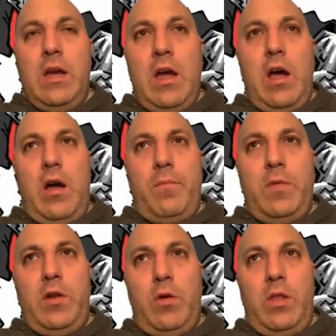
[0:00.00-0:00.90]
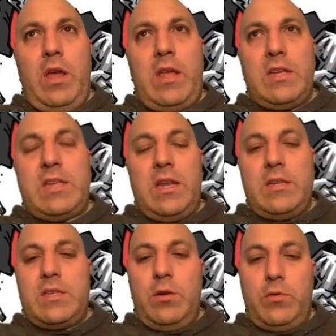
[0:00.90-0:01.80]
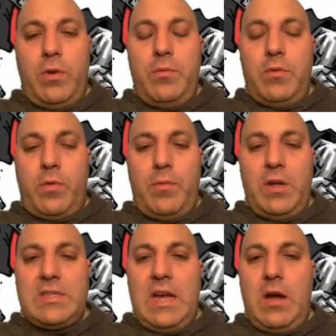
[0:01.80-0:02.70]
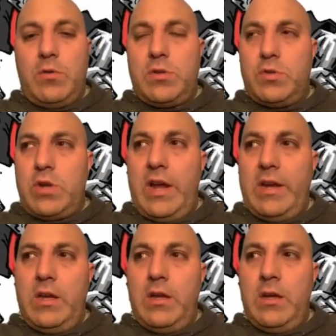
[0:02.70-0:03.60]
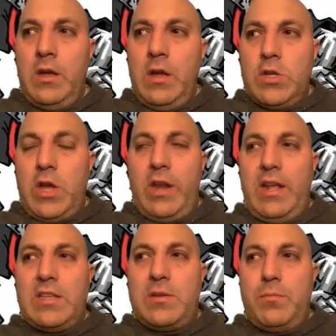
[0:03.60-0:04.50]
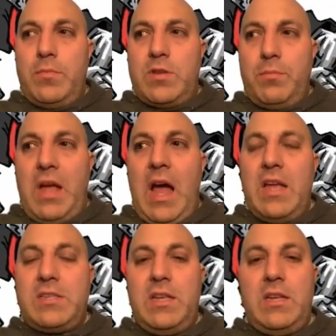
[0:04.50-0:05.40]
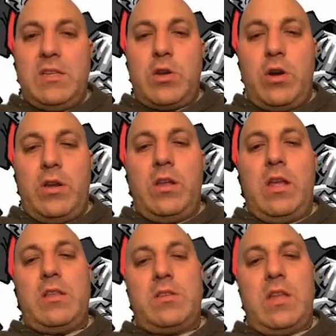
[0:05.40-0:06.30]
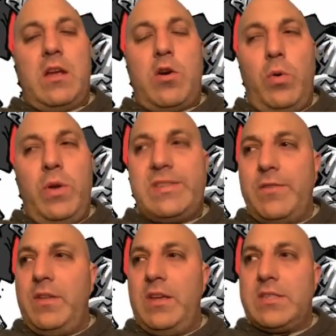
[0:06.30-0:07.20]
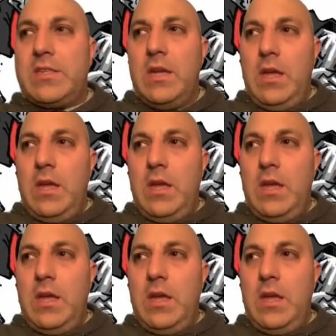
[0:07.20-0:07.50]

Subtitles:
Like I said, it's still three months out, so trying to get some guys in and starting to get that cohesiveness.